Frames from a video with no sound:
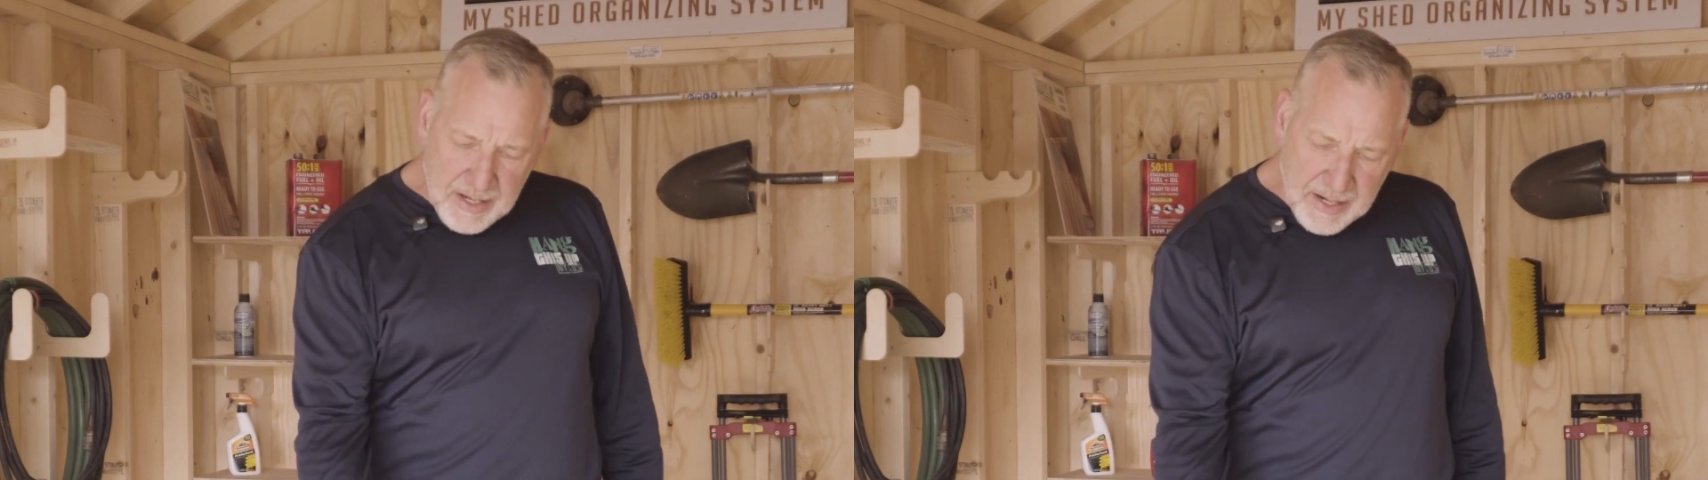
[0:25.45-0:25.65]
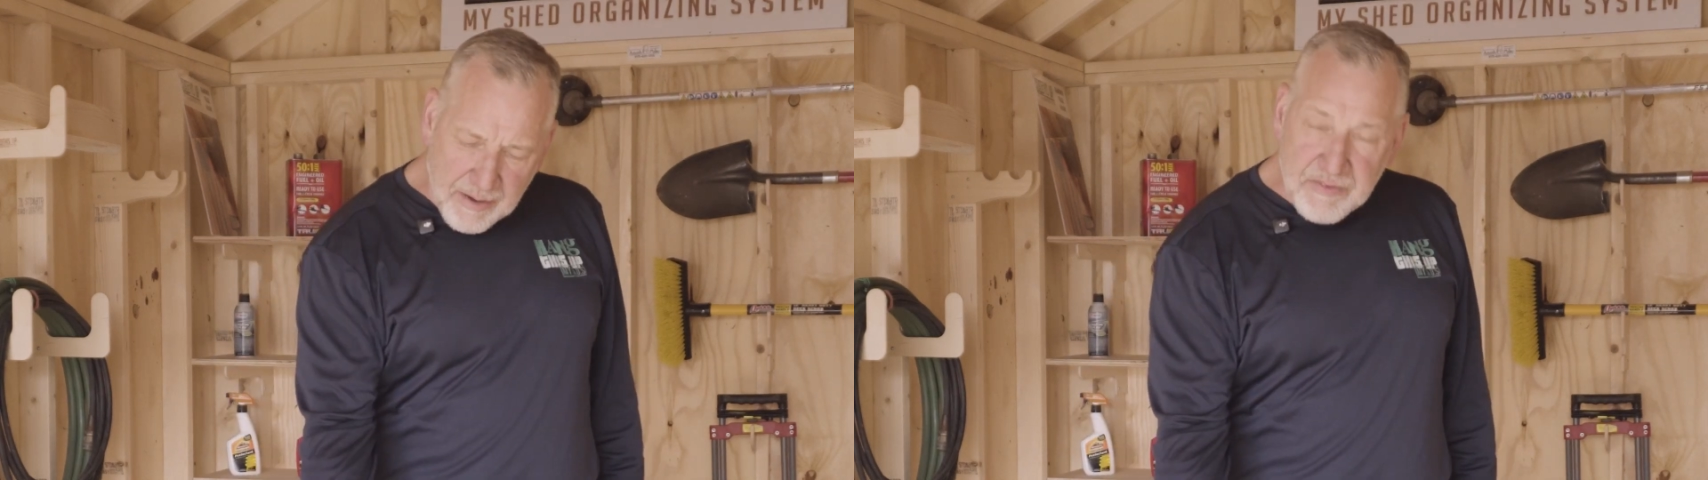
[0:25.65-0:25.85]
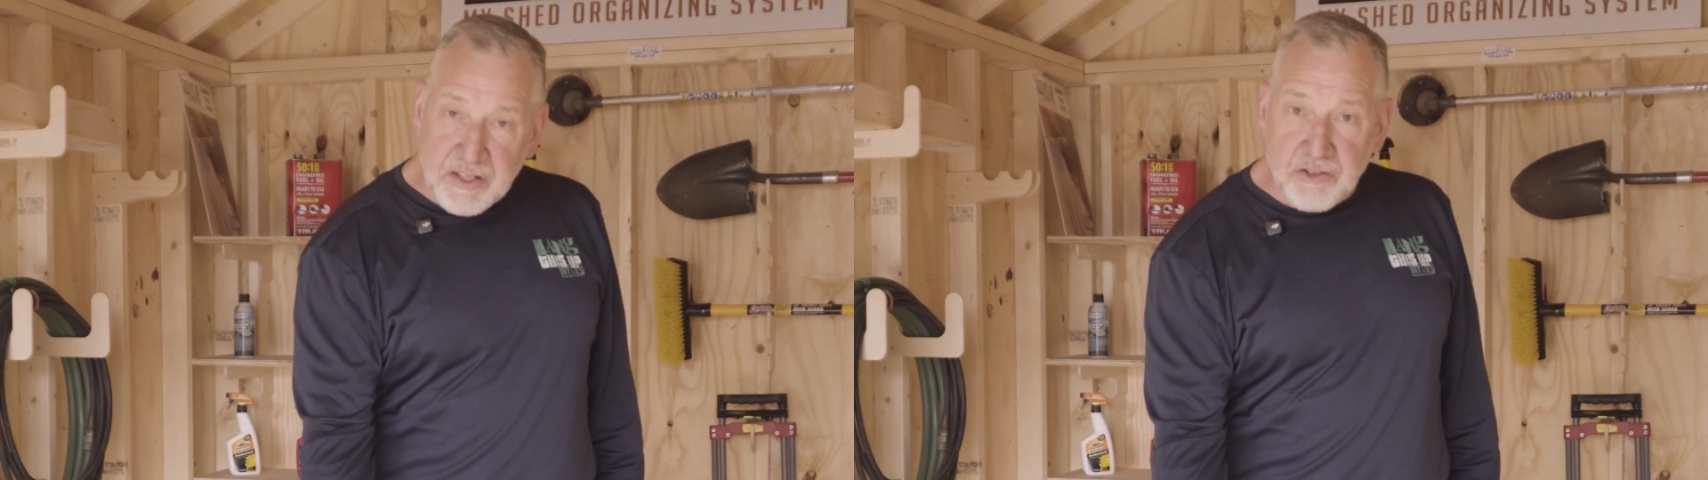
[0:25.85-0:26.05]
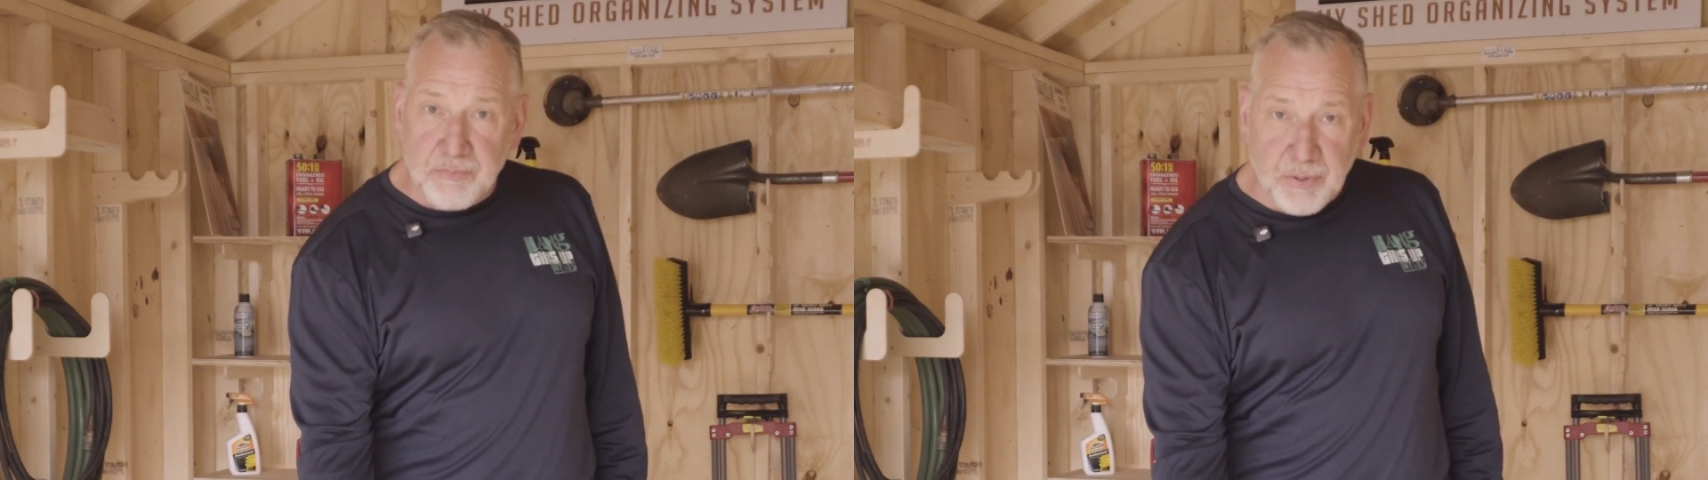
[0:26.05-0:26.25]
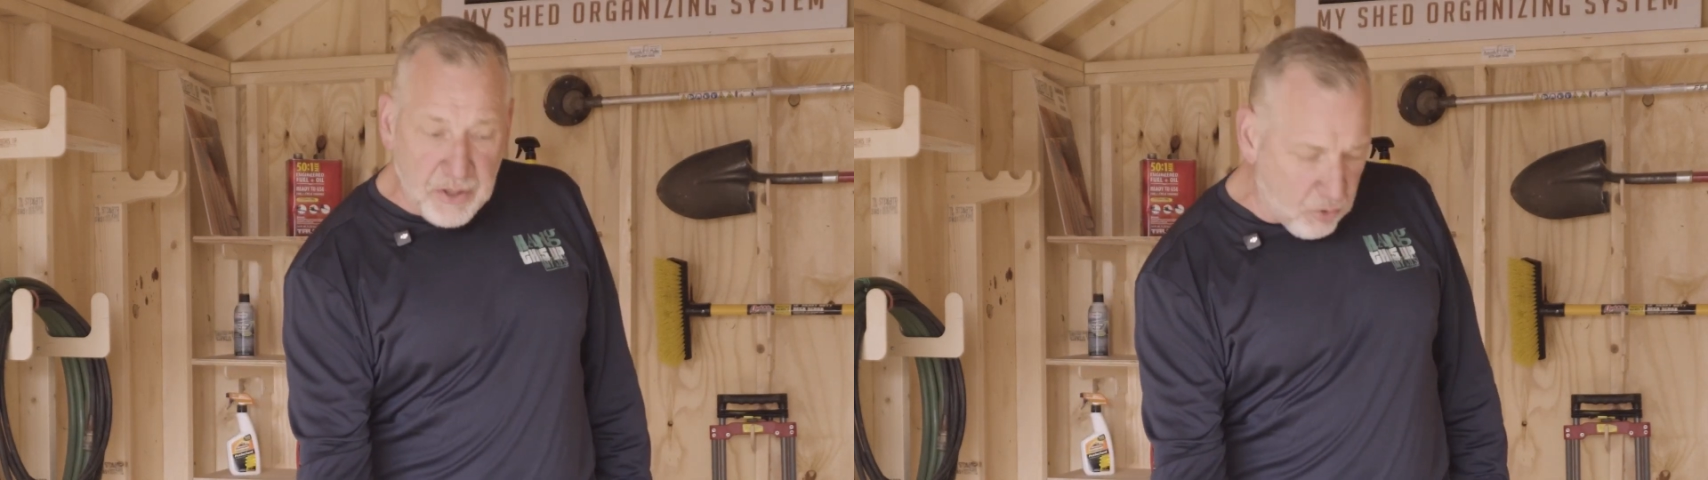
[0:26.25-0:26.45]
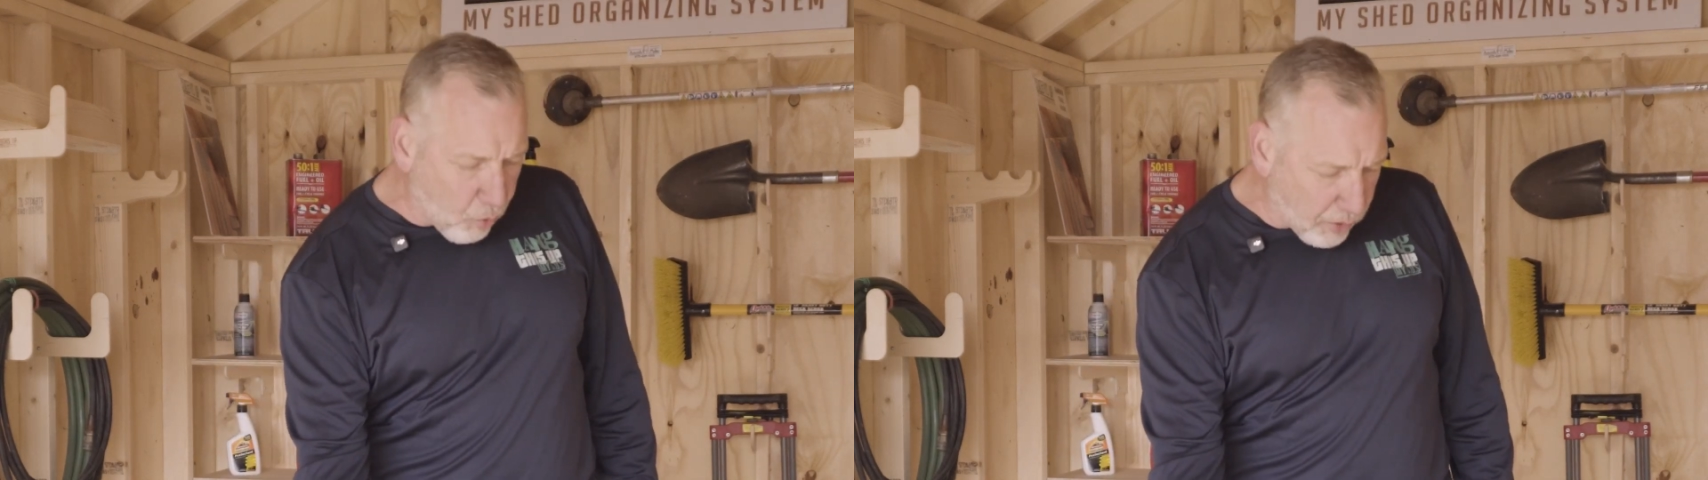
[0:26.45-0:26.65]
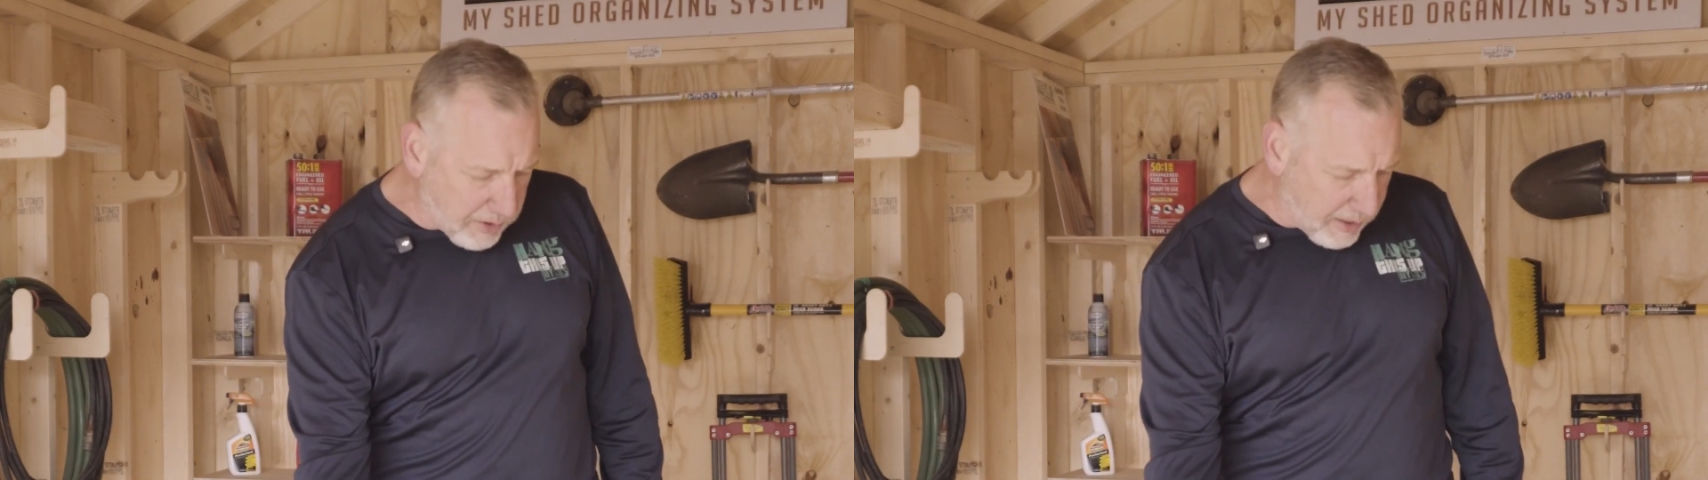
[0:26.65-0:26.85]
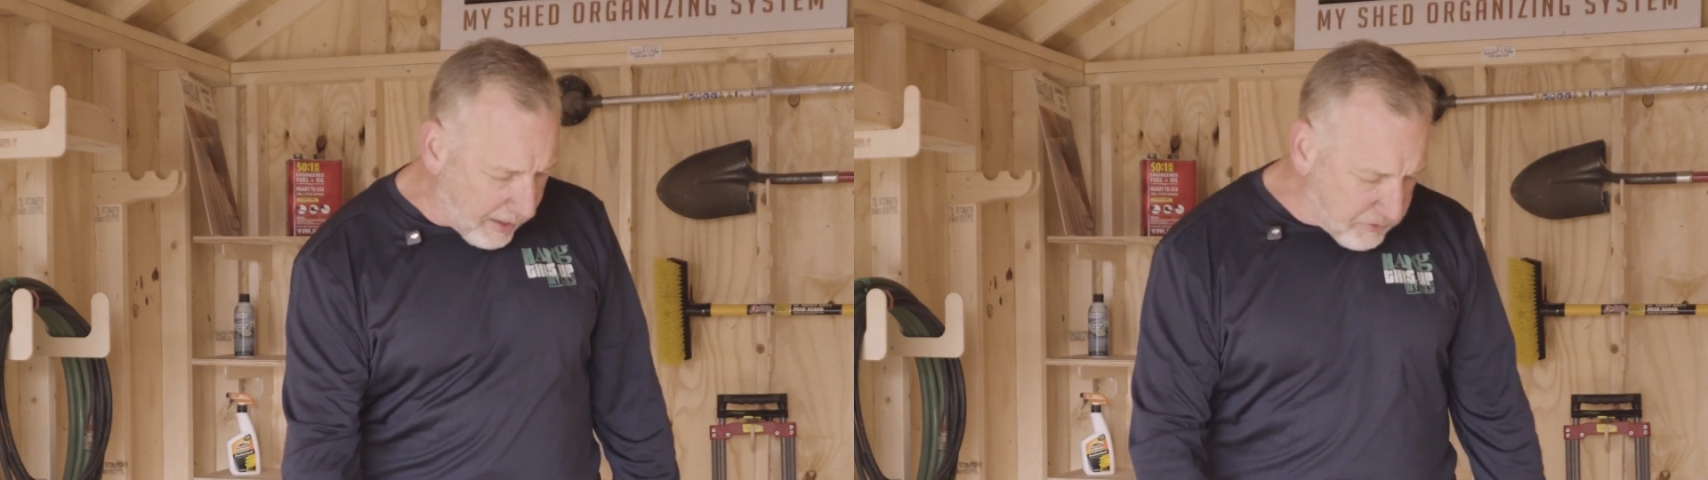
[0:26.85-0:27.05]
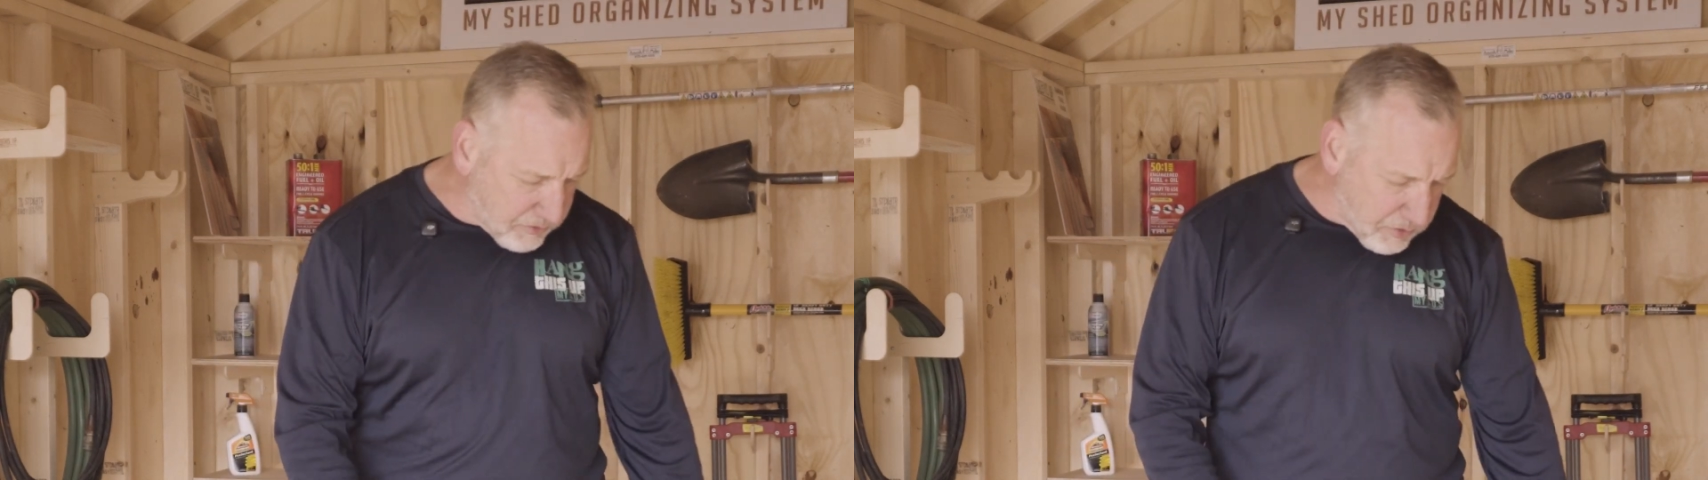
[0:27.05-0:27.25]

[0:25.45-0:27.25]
and everything's pretty organized.